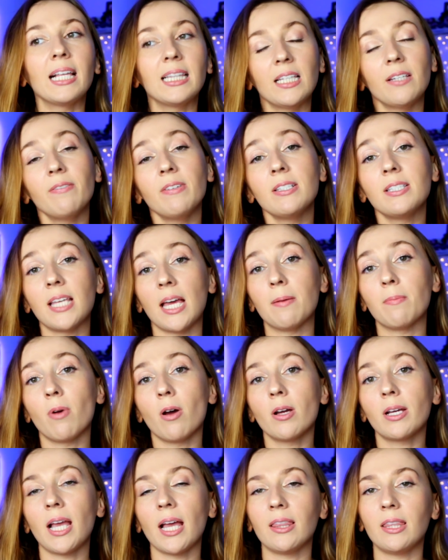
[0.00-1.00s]
I live in
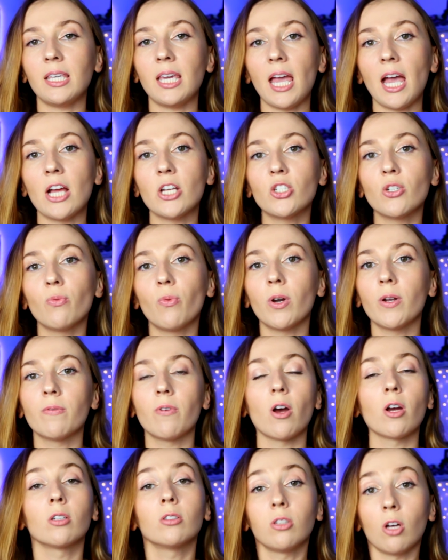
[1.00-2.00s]
Denmark at the edge of one of
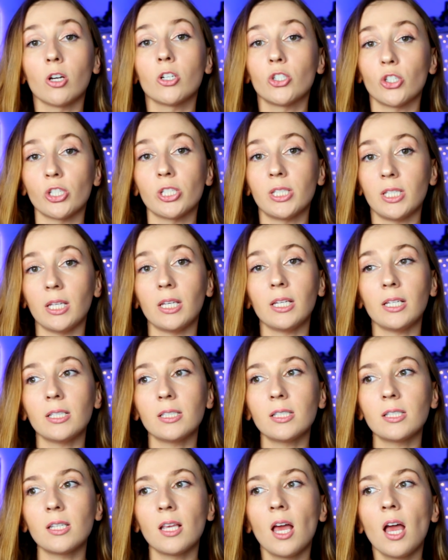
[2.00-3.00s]
our larger
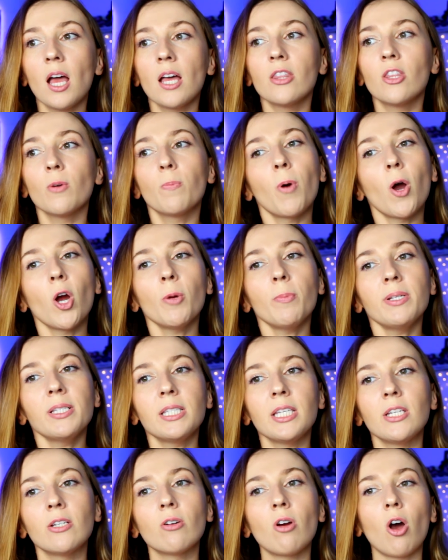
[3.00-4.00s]
cities. The
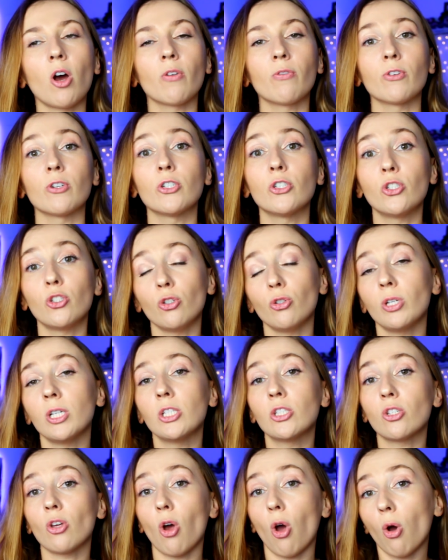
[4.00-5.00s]
apartments here are for
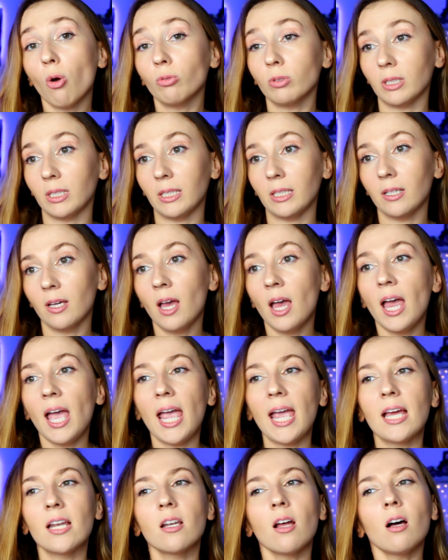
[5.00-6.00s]
students only,
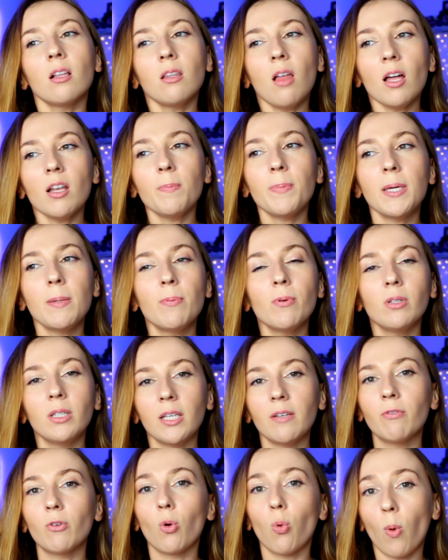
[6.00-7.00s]
and a lot of people
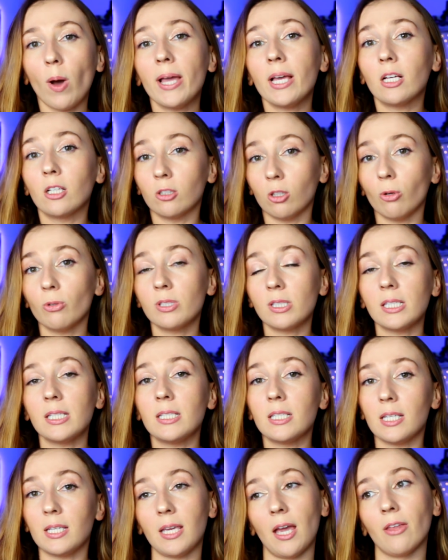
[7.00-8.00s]
live quite closely
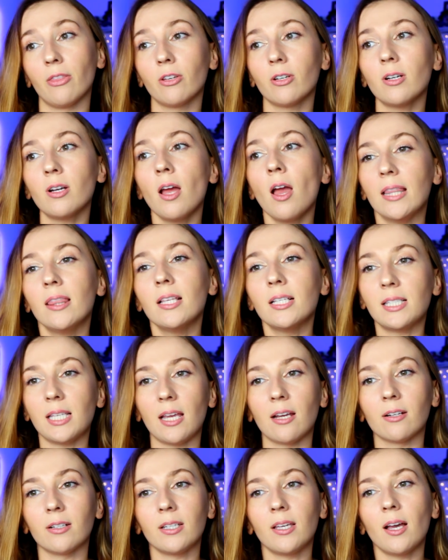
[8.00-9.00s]
together in this
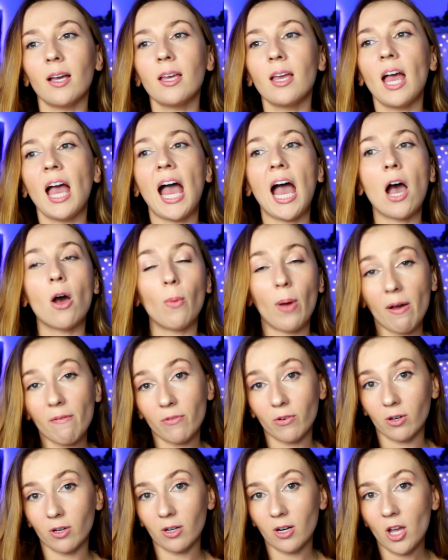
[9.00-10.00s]
area.
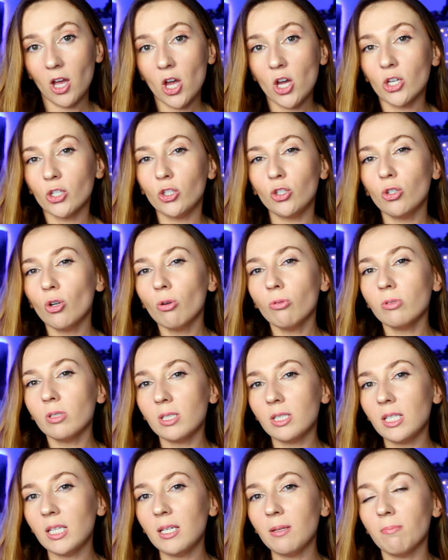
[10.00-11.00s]
However, you don't
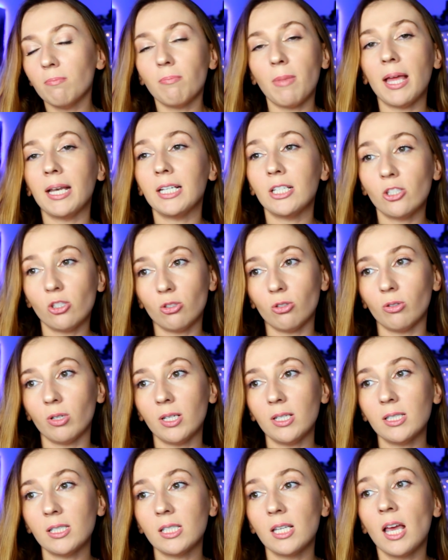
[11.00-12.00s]
see many
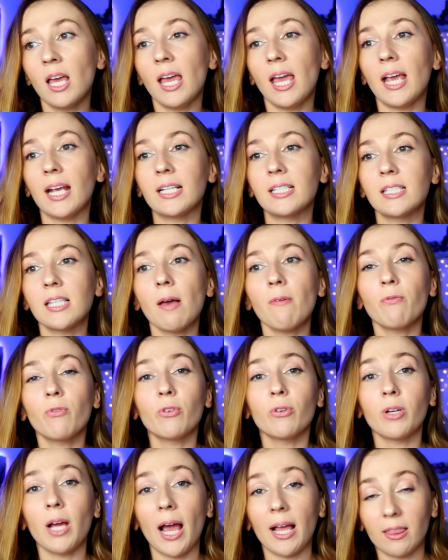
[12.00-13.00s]
students except
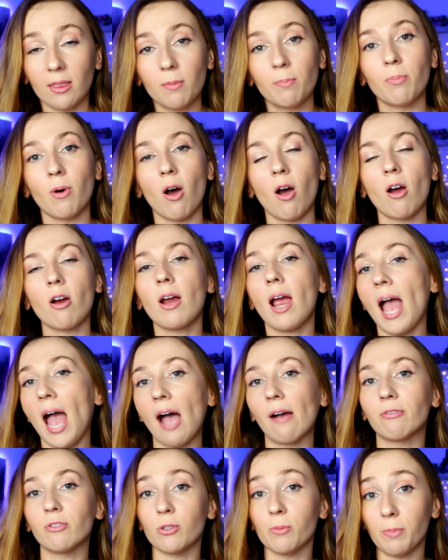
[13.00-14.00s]
for at the bar
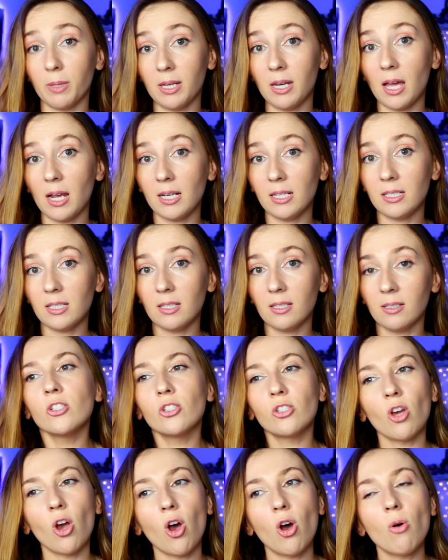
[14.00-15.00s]
after midnight.
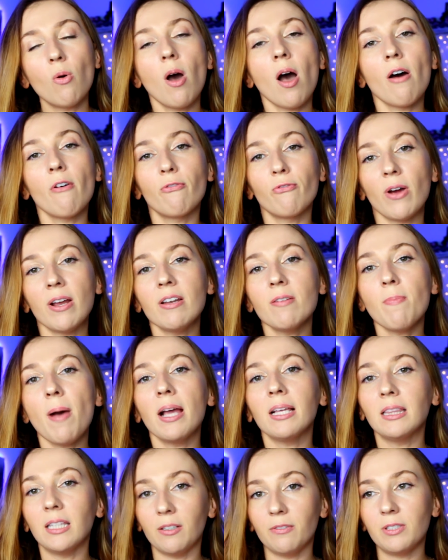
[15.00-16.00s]
So, a friend of
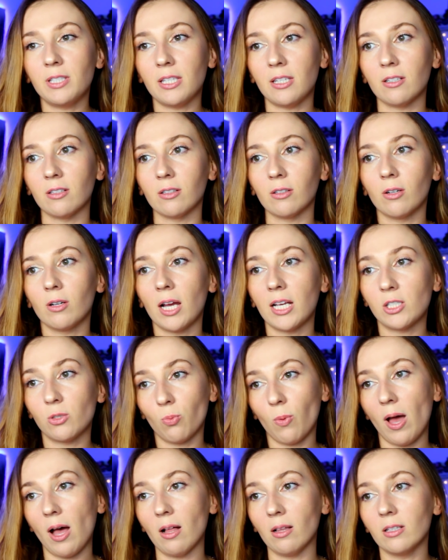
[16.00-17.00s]
mine lives here as
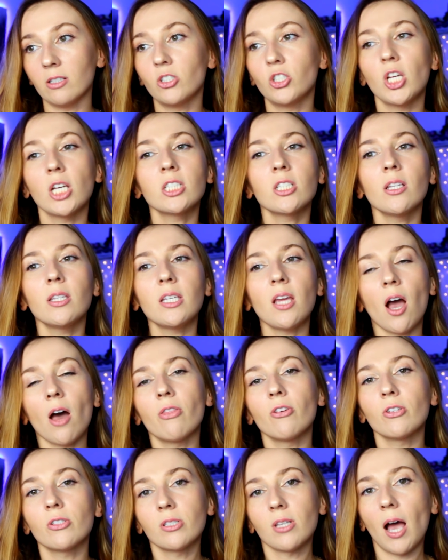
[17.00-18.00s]
well, just on the
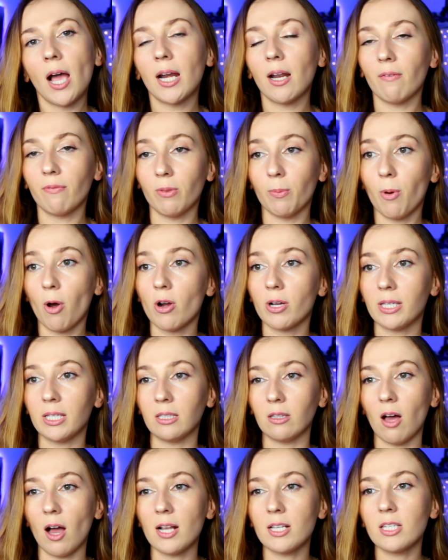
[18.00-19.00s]
other side of the
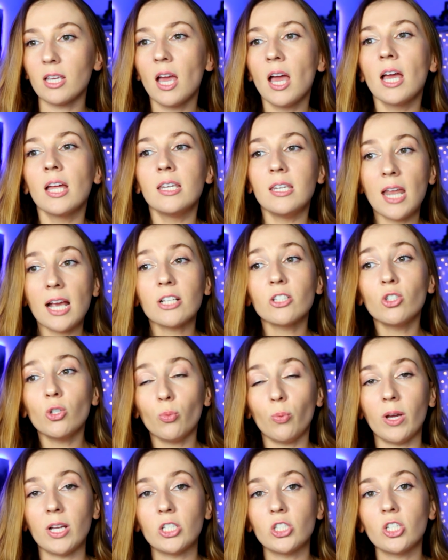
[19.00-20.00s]
parking lot, next to
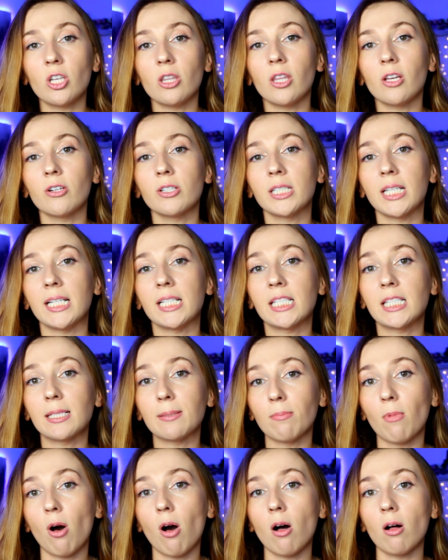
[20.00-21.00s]
which there is a
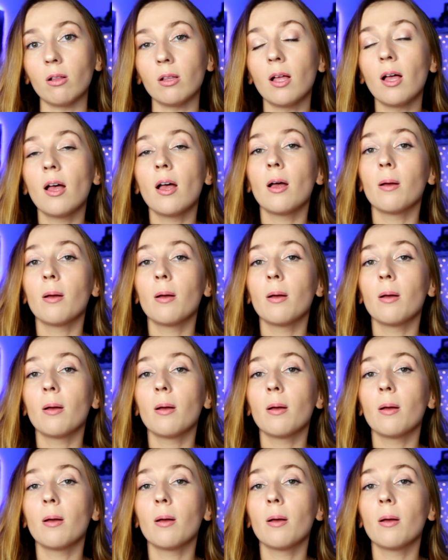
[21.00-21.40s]
small